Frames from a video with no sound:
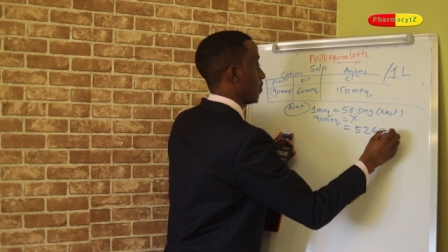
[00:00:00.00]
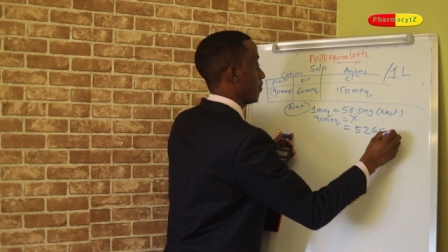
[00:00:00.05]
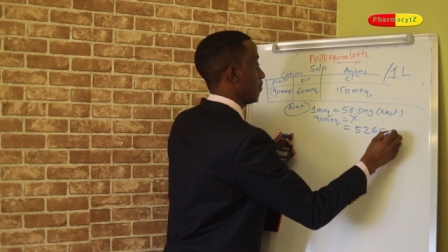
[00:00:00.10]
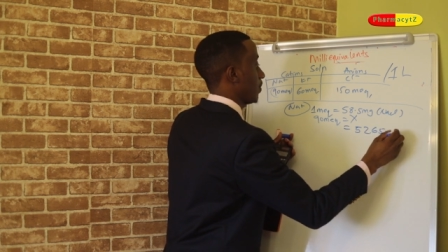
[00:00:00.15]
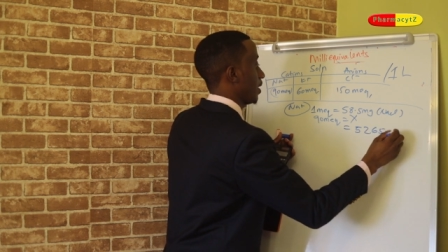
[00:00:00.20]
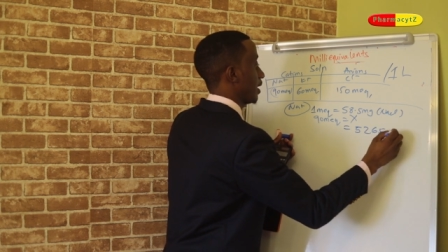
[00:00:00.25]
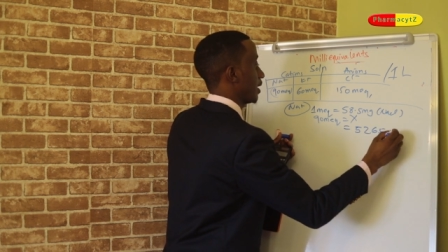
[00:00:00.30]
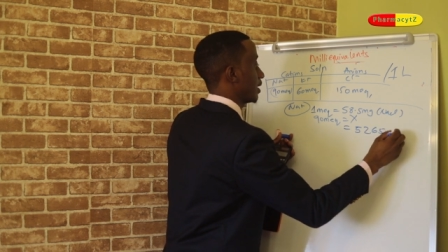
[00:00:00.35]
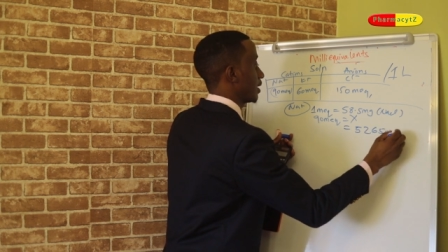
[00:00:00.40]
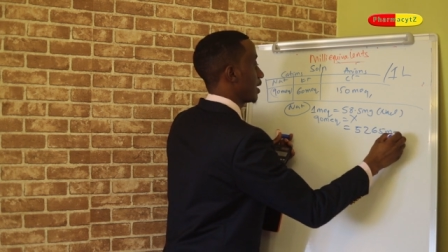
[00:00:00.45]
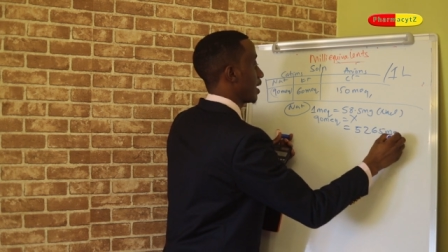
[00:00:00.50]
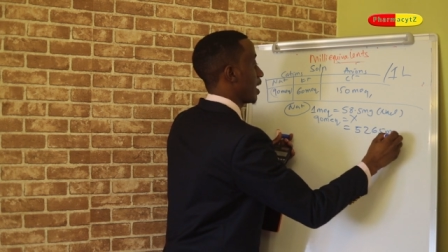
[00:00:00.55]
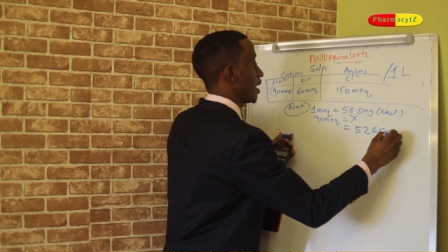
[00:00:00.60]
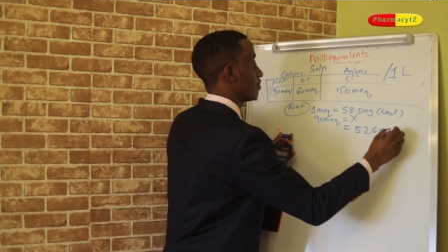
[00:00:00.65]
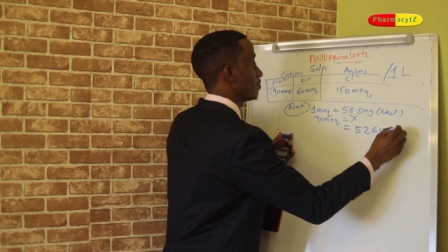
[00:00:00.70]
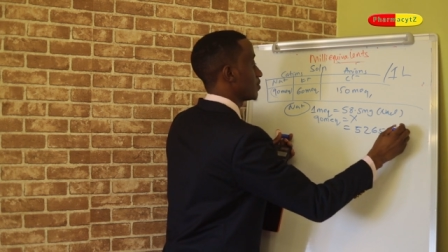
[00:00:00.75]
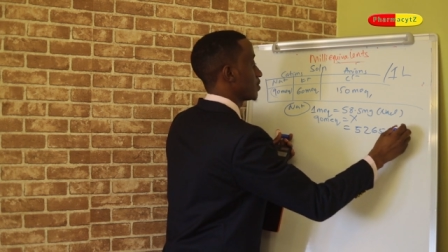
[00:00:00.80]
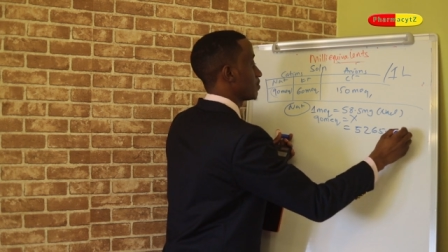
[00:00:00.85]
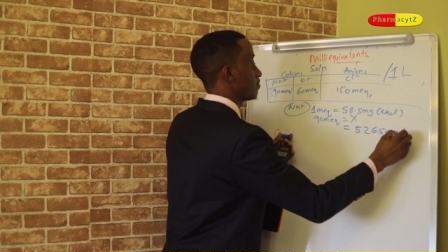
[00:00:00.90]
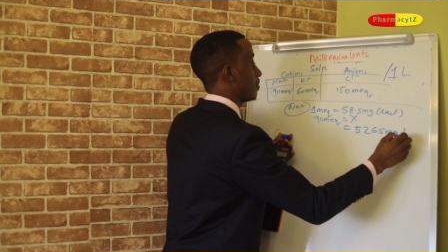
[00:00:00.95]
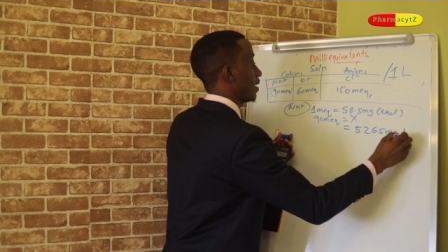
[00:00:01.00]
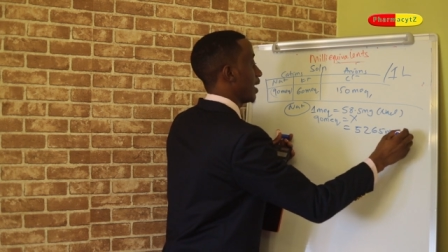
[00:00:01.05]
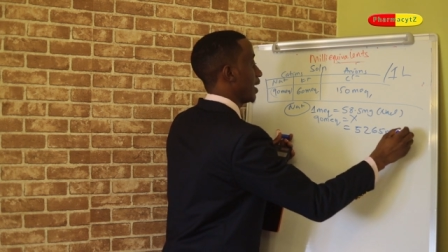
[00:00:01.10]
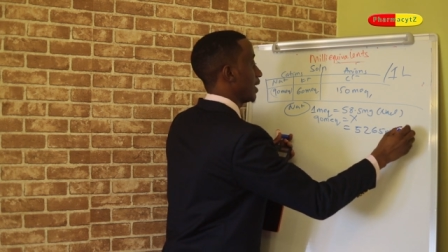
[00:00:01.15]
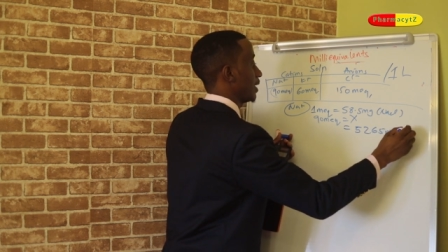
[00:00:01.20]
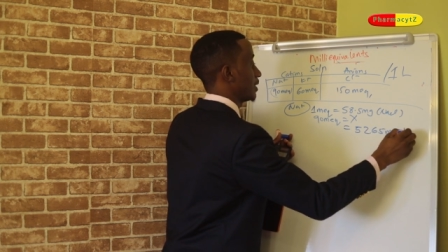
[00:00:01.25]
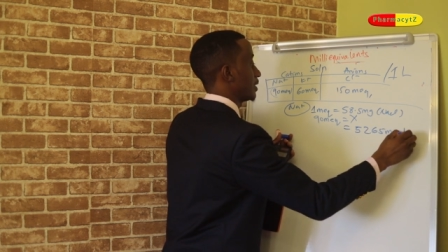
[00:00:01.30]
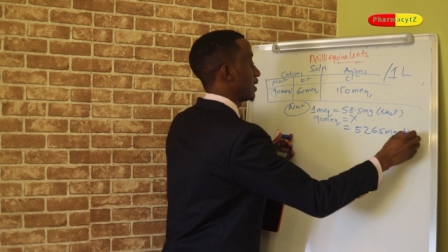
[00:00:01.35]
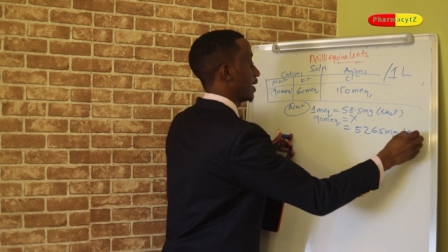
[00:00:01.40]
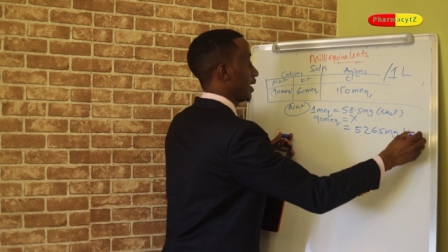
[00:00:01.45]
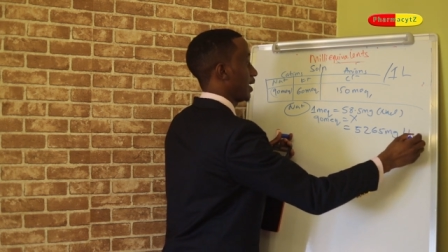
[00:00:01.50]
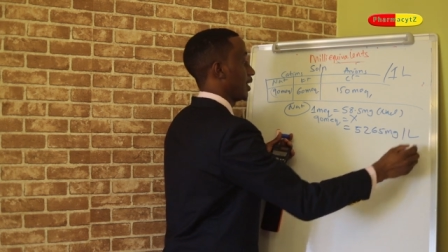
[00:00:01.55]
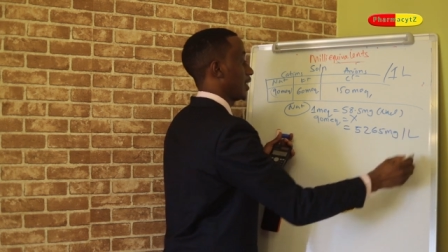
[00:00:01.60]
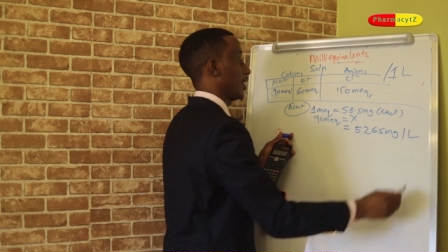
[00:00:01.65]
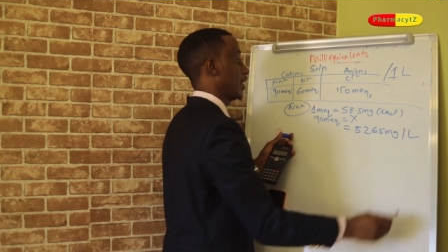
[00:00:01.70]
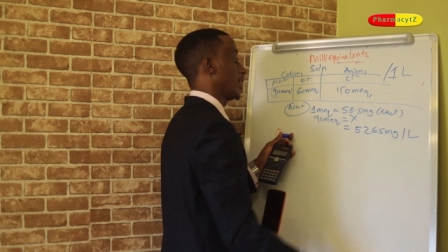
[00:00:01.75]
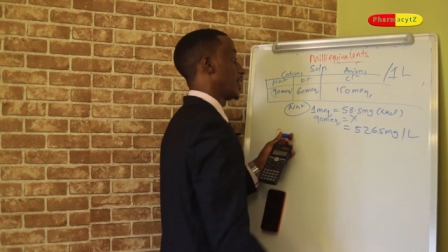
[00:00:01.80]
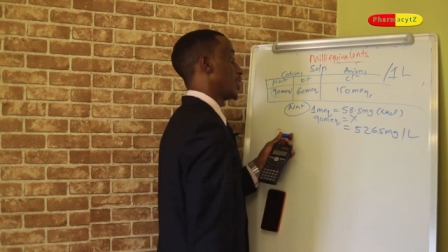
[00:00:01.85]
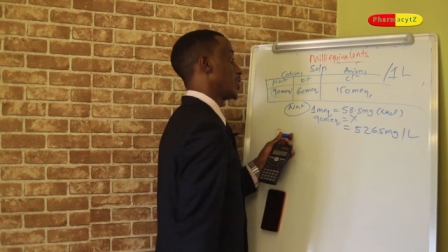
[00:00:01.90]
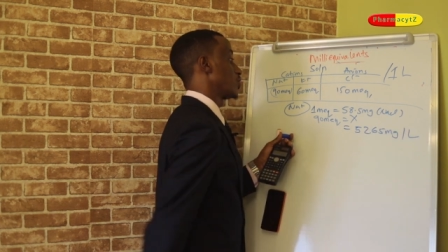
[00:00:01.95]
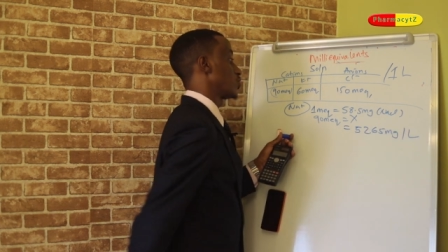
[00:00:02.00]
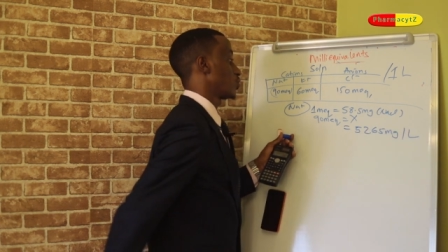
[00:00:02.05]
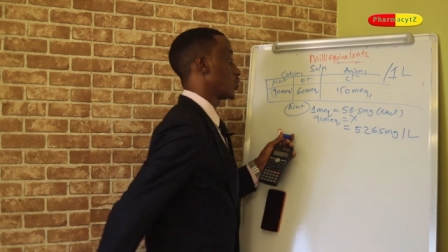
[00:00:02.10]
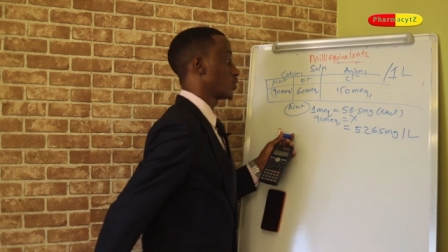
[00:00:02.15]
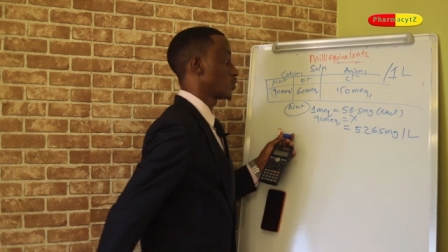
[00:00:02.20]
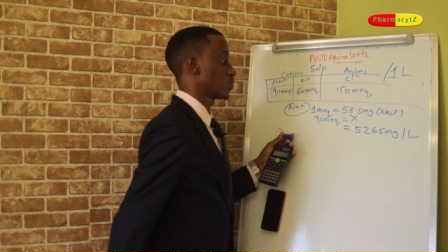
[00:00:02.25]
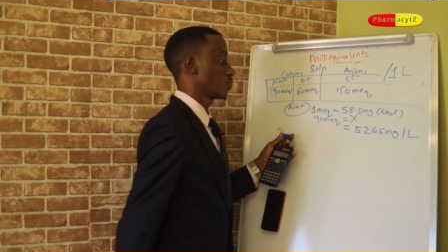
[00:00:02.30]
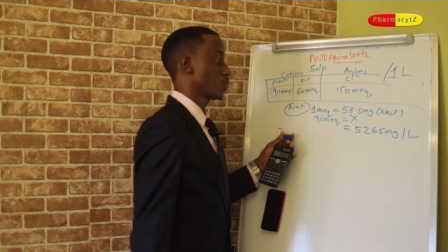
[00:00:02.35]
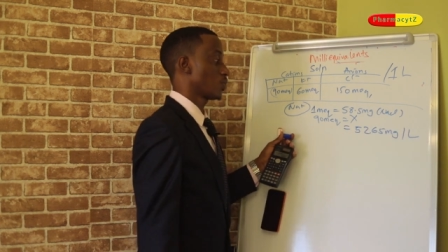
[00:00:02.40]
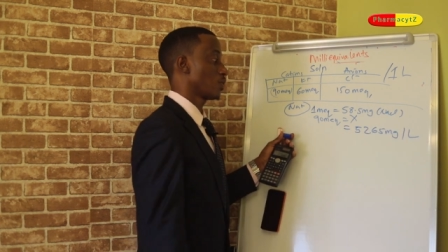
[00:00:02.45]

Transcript: milligrams per liter. So to